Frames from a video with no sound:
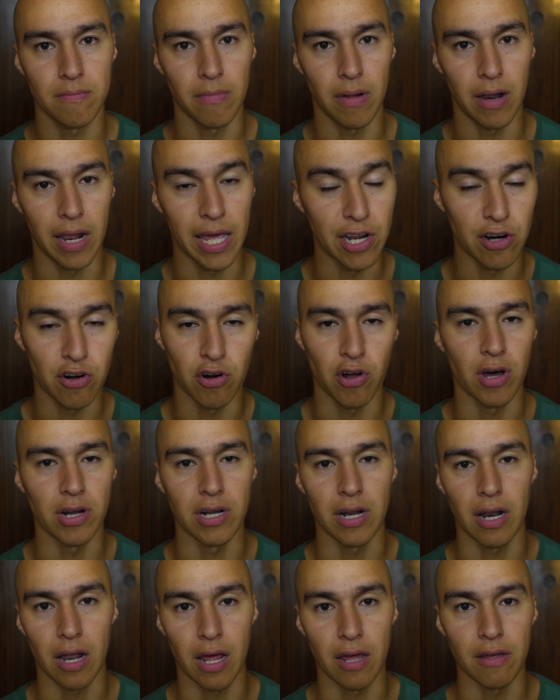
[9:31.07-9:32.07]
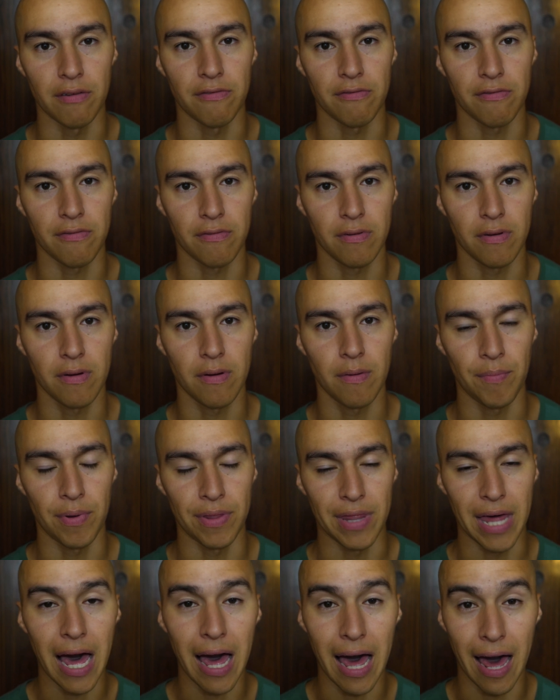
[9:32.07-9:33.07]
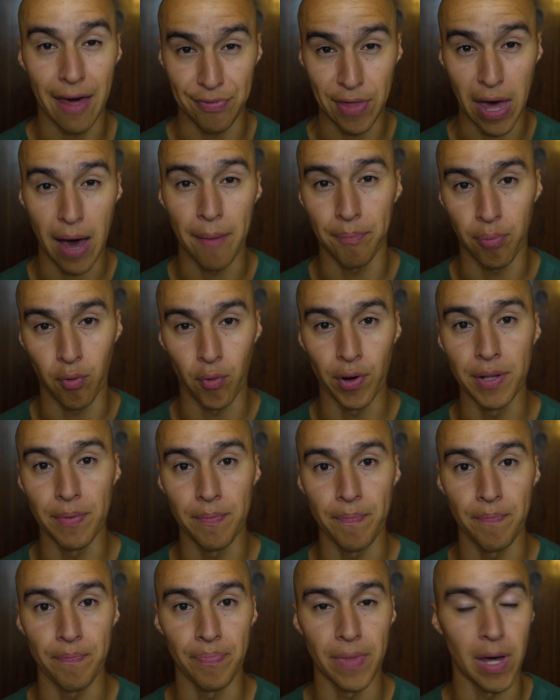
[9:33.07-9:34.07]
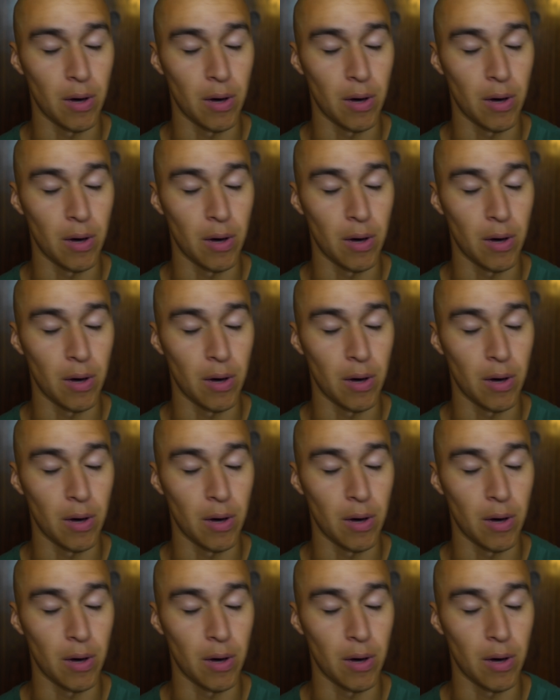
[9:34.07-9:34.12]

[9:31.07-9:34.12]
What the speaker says: later on in life, but at that point,